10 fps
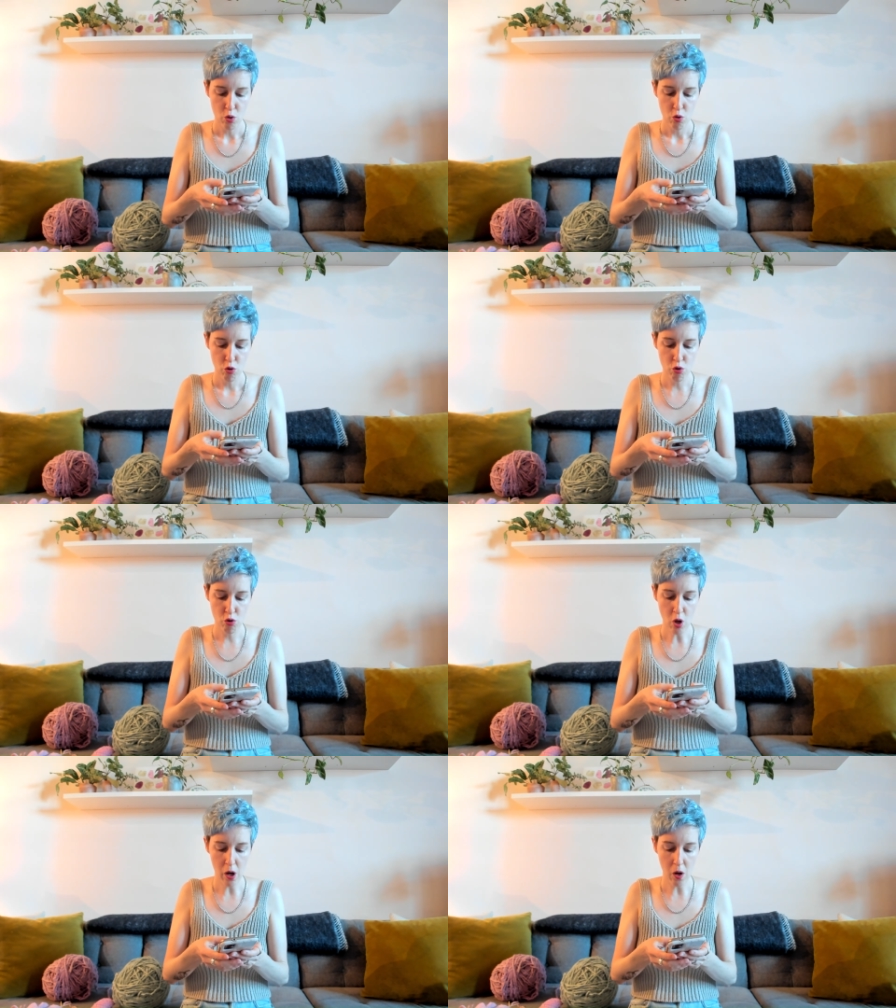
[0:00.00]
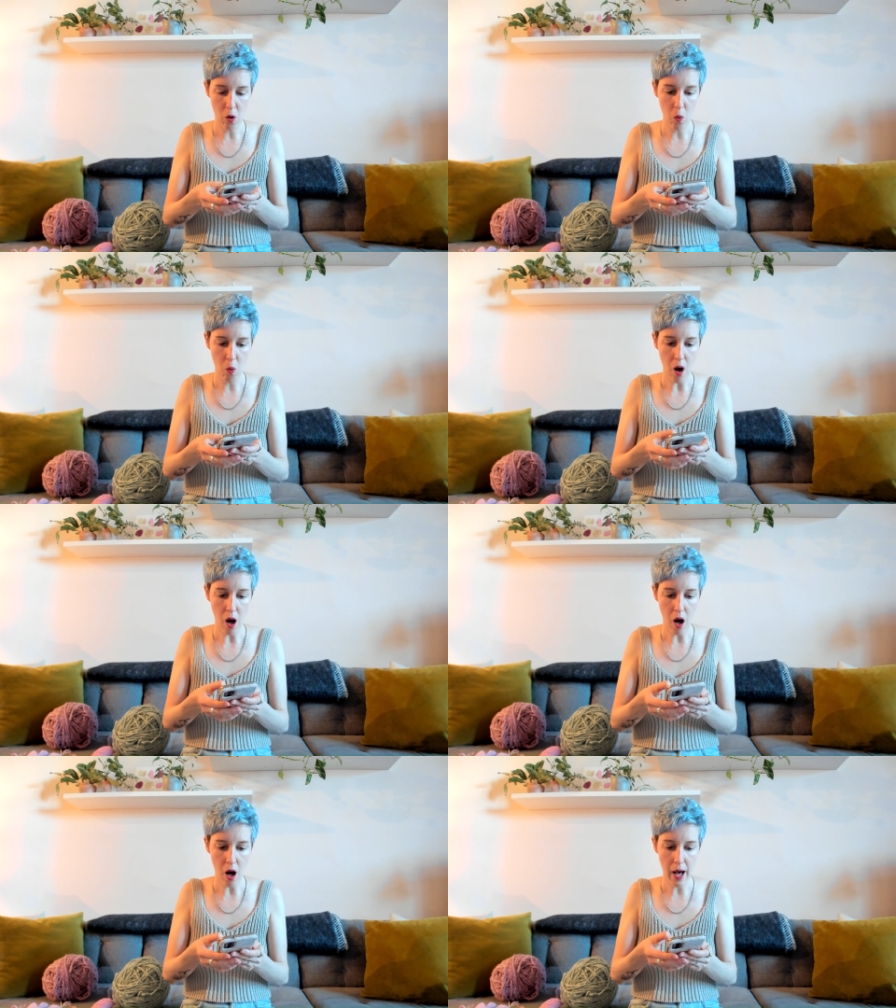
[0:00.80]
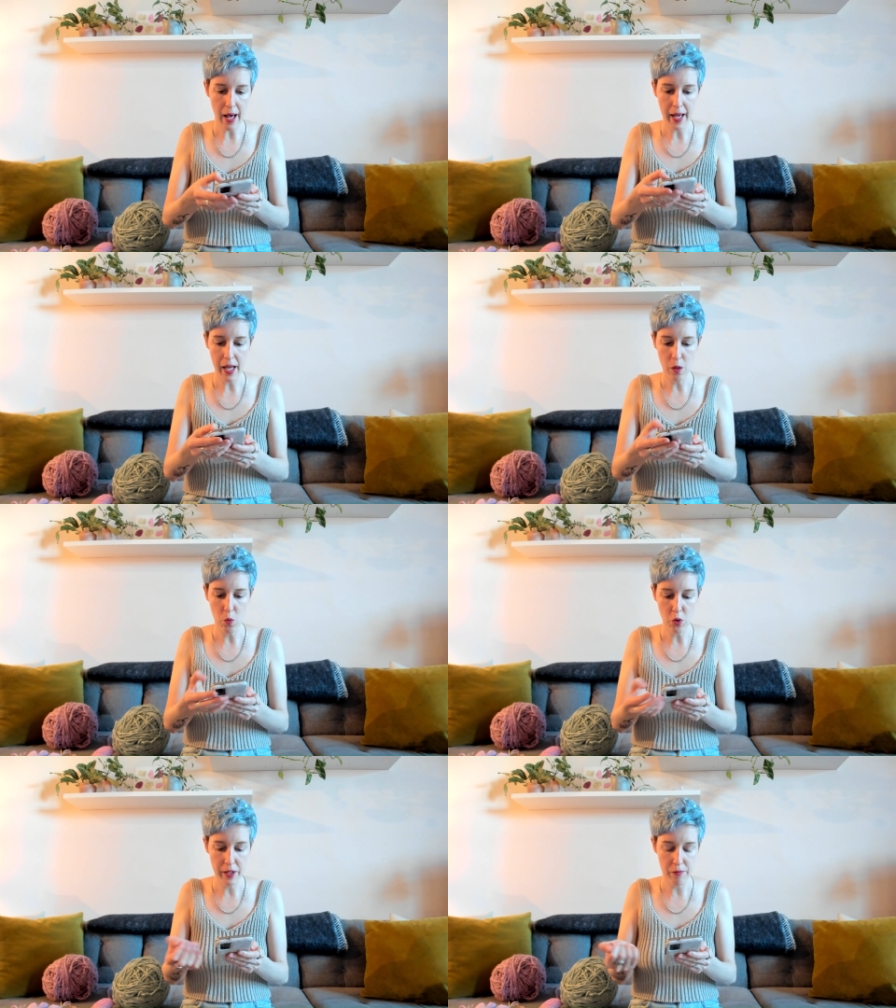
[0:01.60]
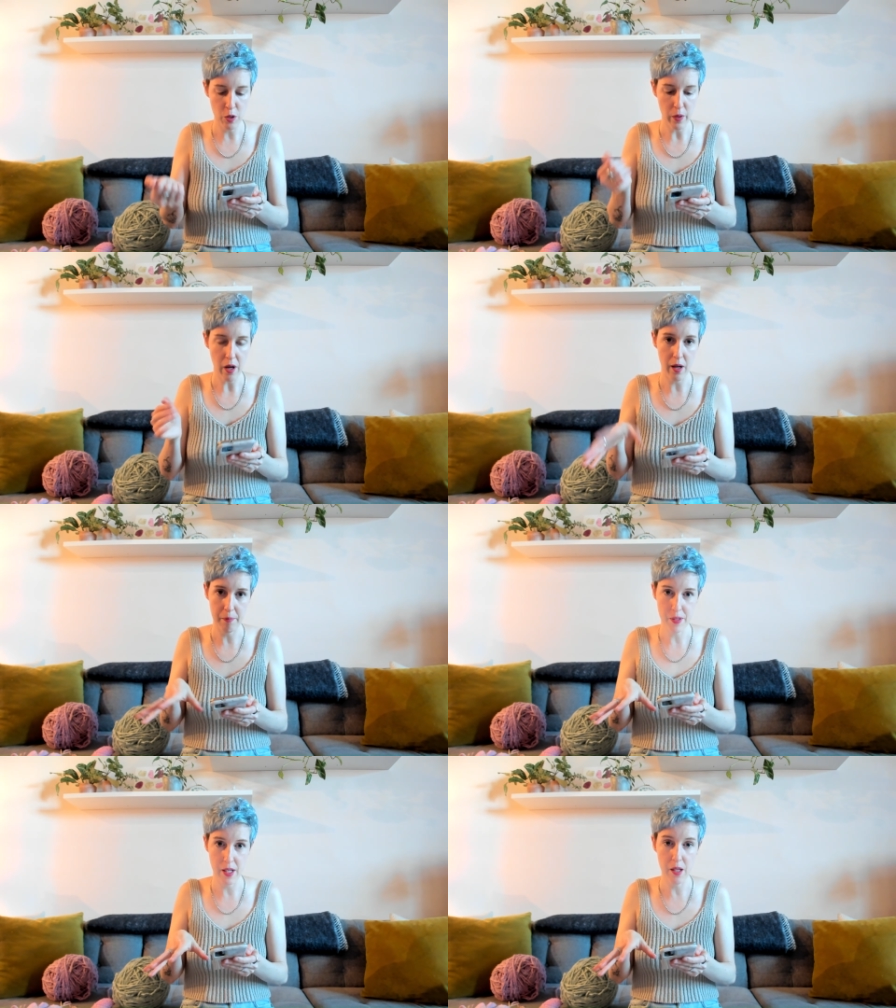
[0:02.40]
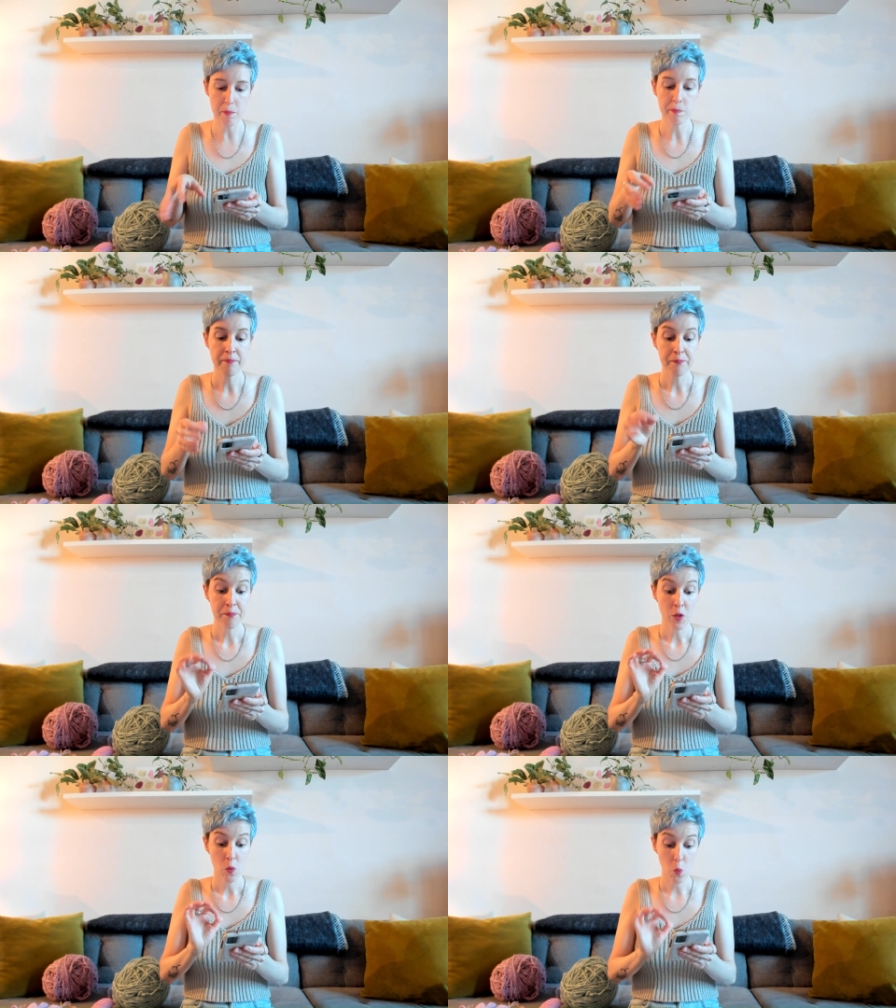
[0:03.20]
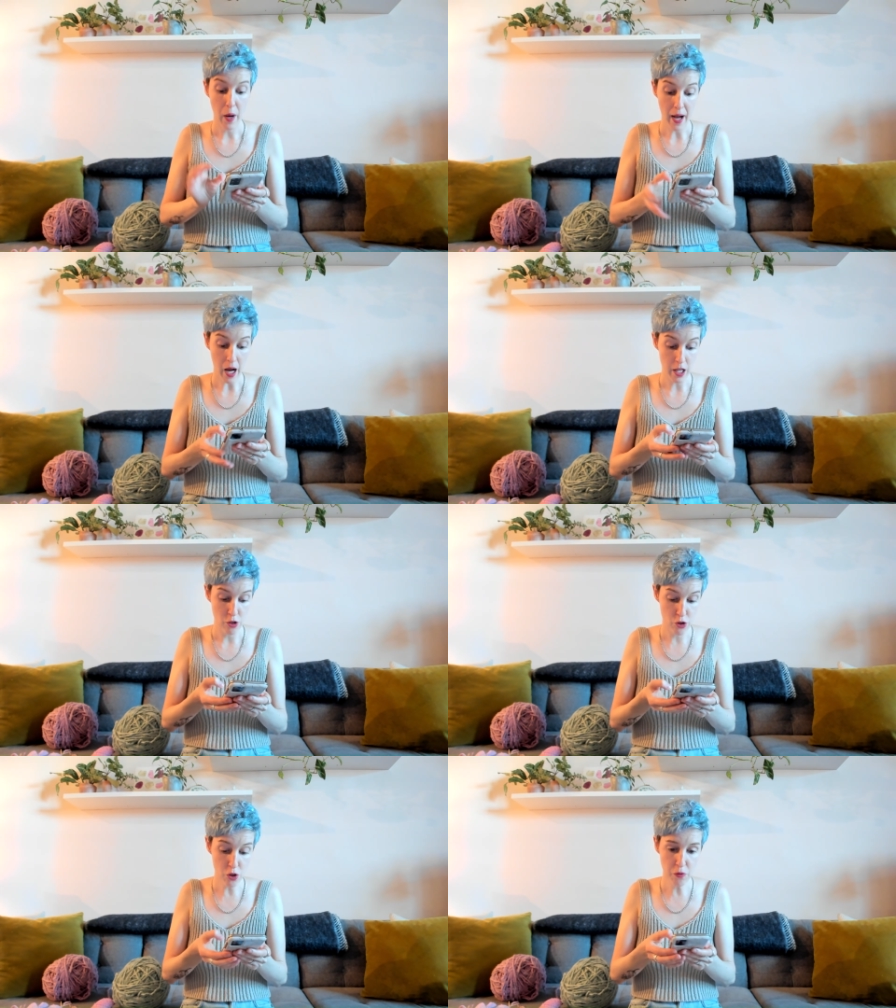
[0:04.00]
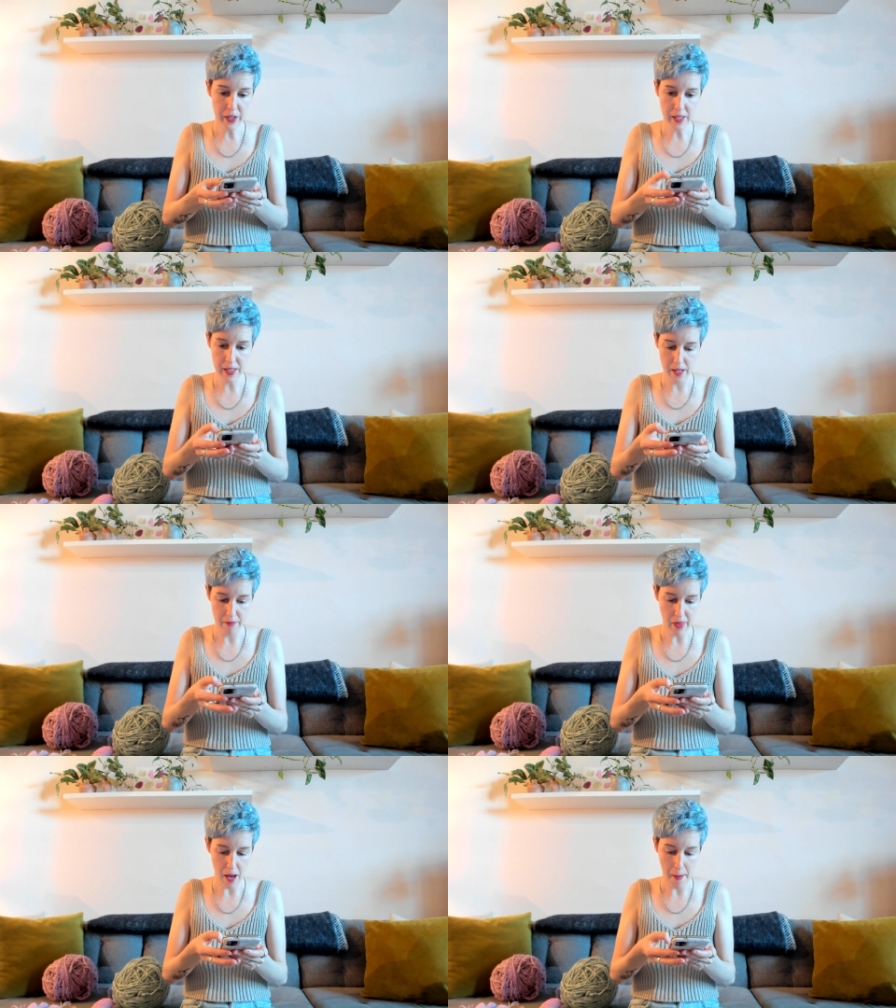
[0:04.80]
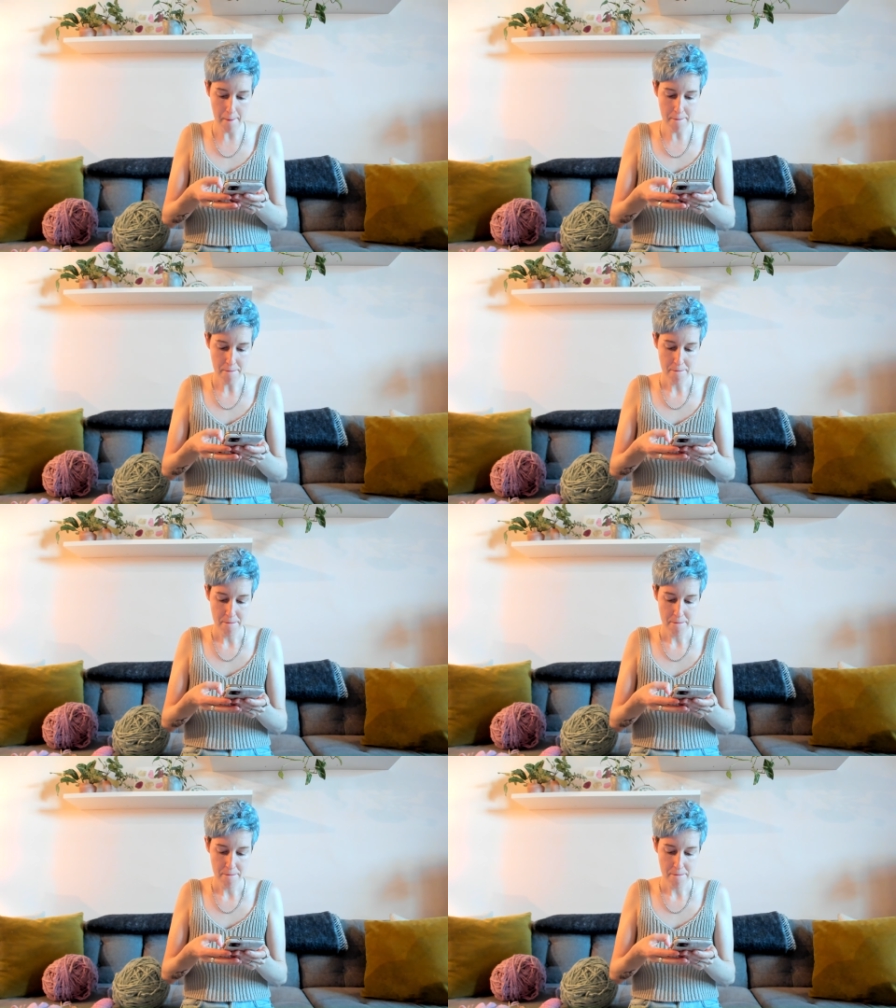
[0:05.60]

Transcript: So I will give you an update when I do receive them.